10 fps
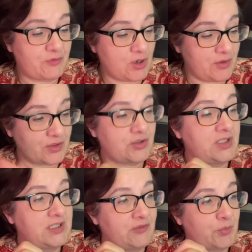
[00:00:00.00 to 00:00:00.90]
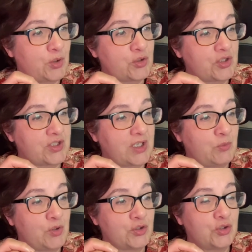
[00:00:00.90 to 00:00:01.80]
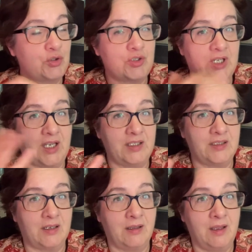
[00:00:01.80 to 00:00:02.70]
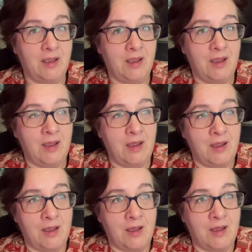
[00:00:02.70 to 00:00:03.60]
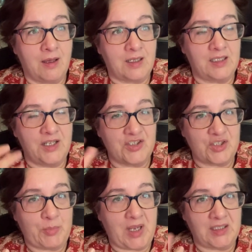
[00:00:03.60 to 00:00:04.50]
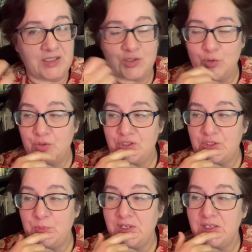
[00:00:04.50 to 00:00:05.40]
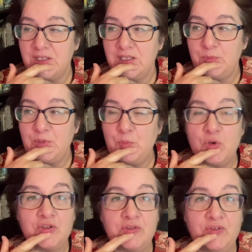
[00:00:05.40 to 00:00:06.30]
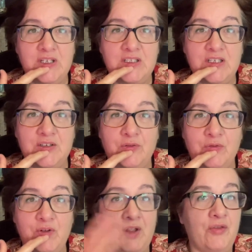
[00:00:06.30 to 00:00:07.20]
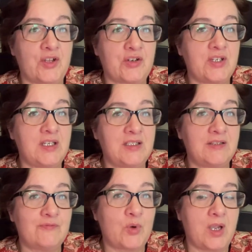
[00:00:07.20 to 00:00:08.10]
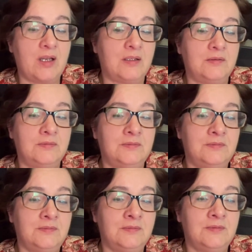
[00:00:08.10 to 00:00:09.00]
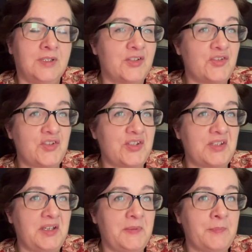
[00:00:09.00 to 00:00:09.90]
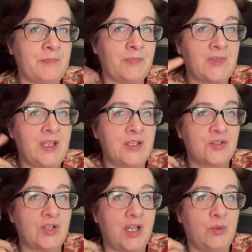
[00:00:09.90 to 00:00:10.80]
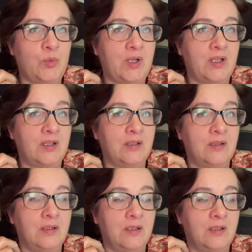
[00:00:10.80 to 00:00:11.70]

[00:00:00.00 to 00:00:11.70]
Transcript: got other creative projects that I want to do to kind of cleanse the palate, so to speak, keep me motivated, fill the creative well, as they say. So I will